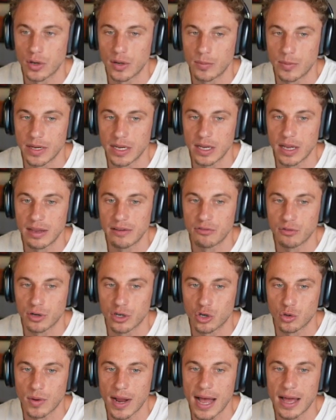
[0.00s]
And if we're
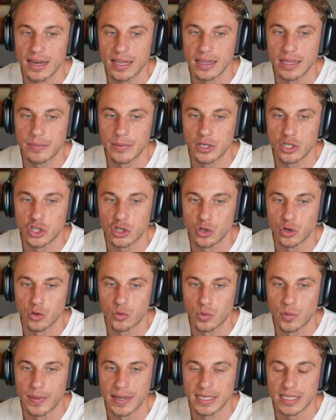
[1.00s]
grounding them in
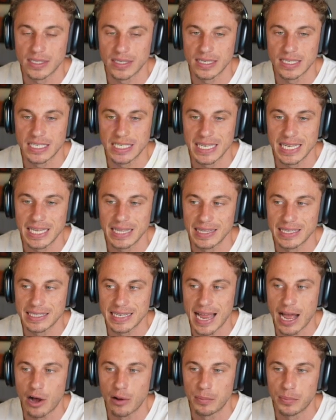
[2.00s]
truth, we're basically seeing this
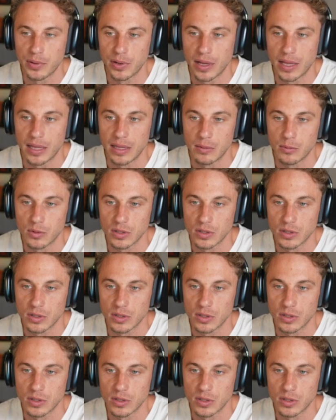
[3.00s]
output,